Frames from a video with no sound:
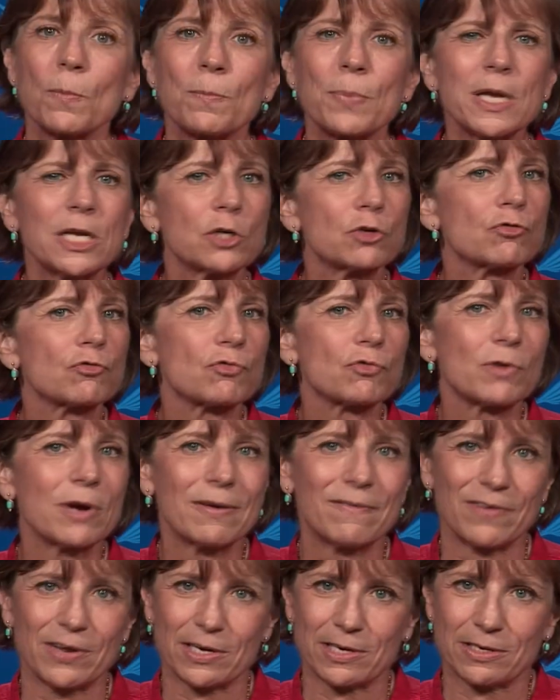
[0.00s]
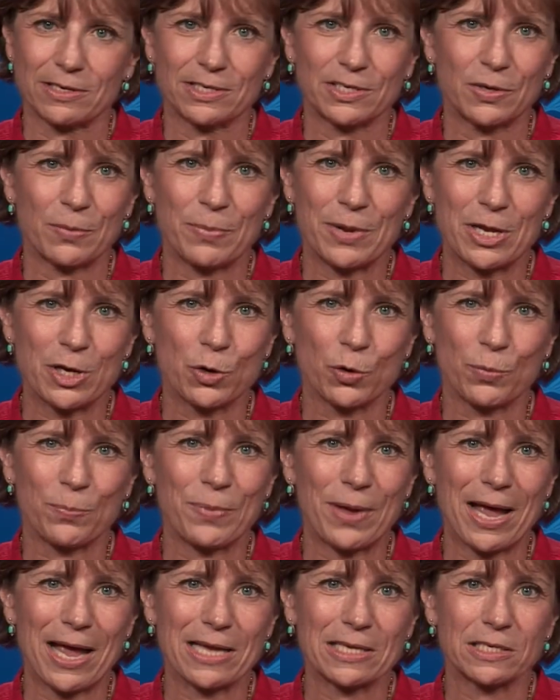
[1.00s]
Be driven to be your
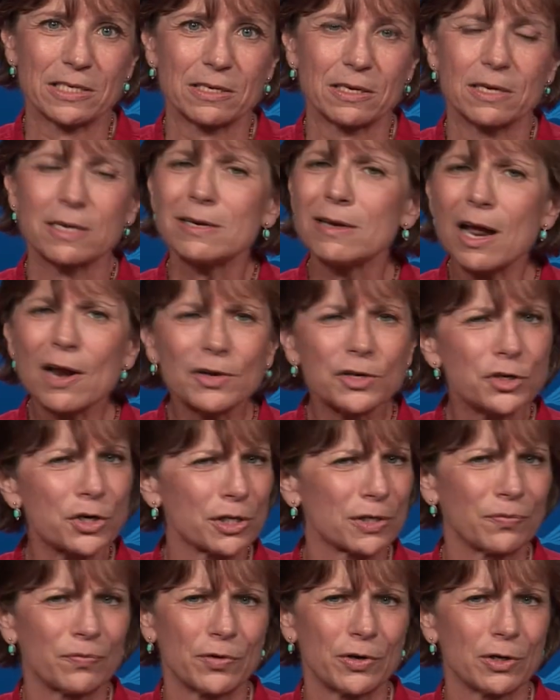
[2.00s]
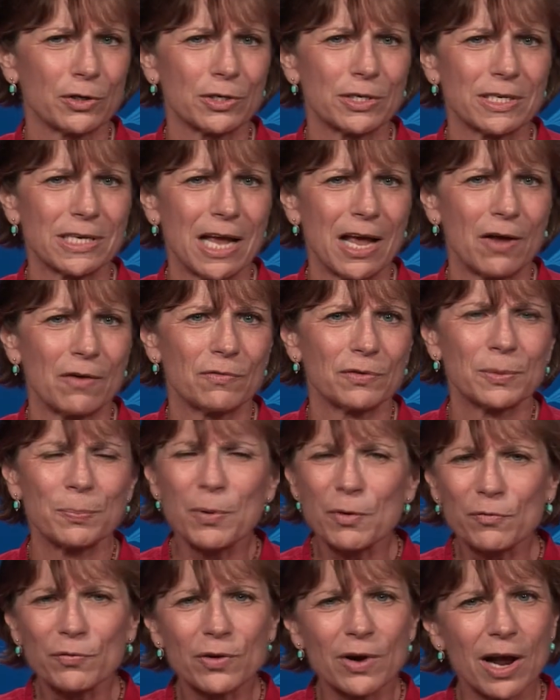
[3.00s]
best, not just for yourselves,
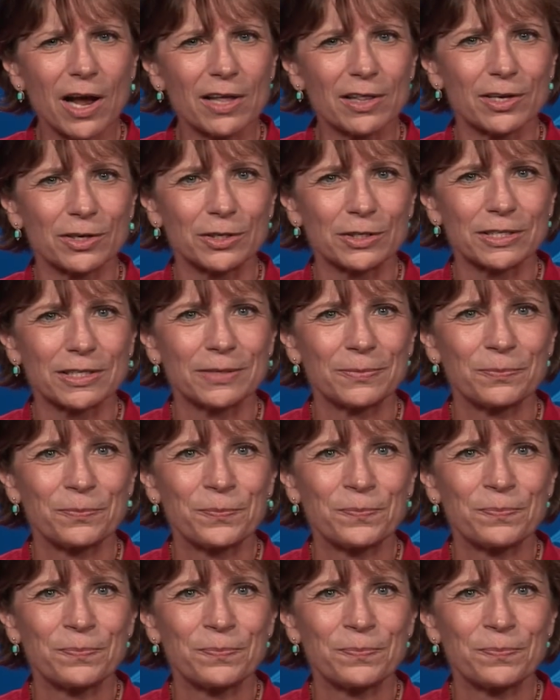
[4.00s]
but for others.